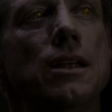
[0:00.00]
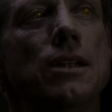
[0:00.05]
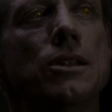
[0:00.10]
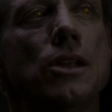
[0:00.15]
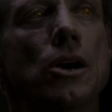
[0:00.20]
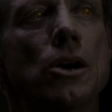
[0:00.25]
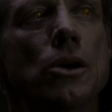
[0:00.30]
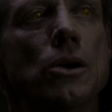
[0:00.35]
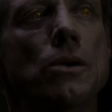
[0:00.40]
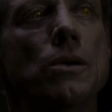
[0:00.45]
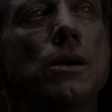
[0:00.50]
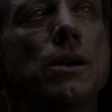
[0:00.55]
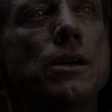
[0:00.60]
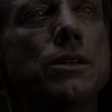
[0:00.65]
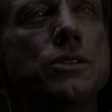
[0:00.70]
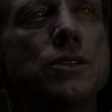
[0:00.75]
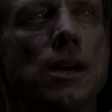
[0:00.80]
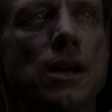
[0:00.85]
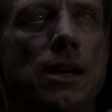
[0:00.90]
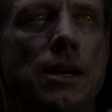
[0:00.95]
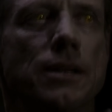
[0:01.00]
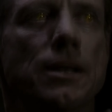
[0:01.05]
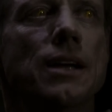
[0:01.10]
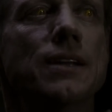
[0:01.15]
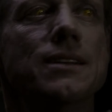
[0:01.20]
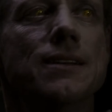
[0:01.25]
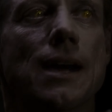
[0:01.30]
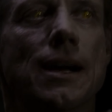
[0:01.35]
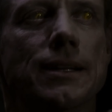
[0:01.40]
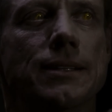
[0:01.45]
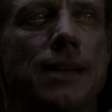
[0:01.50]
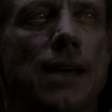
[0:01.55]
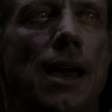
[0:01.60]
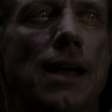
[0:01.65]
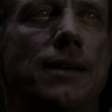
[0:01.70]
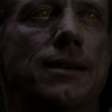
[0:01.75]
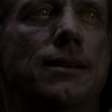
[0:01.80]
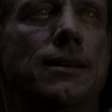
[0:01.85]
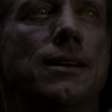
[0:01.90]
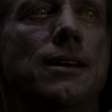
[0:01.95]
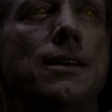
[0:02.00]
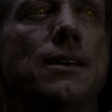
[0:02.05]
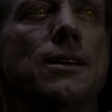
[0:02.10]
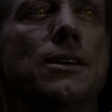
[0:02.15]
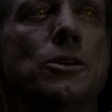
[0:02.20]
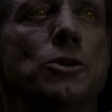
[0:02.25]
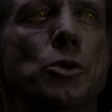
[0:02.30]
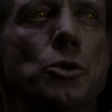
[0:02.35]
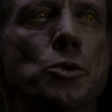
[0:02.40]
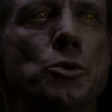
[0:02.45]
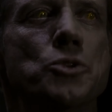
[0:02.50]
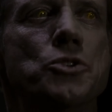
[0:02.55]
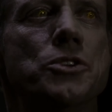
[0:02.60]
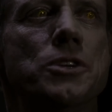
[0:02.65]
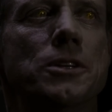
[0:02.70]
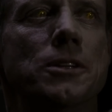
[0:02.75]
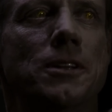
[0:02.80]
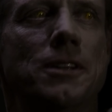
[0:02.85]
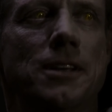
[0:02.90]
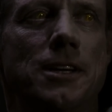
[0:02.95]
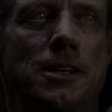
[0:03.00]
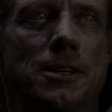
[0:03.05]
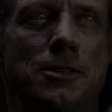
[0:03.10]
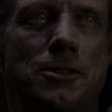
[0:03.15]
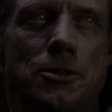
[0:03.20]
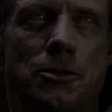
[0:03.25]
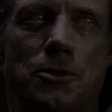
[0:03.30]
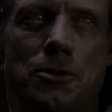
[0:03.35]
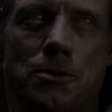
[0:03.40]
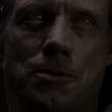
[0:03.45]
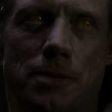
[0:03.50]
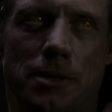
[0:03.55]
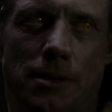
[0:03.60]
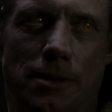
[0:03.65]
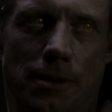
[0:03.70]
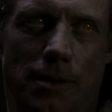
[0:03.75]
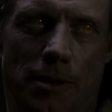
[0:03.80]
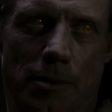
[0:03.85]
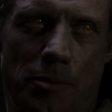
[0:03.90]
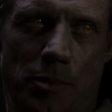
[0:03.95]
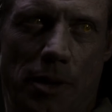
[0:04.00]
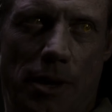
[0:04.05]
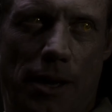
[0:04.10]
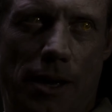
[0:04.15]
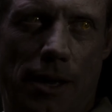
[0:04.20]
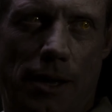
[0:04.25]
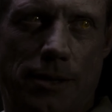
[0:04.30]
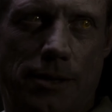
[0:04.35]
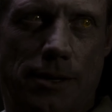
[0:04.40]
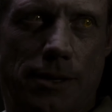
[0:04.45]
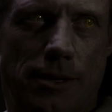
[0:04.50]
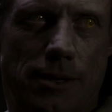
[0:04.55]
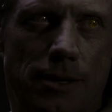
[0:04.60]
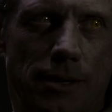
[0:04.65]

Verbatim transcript: No, John, not yet. You still need to sweeten the pot.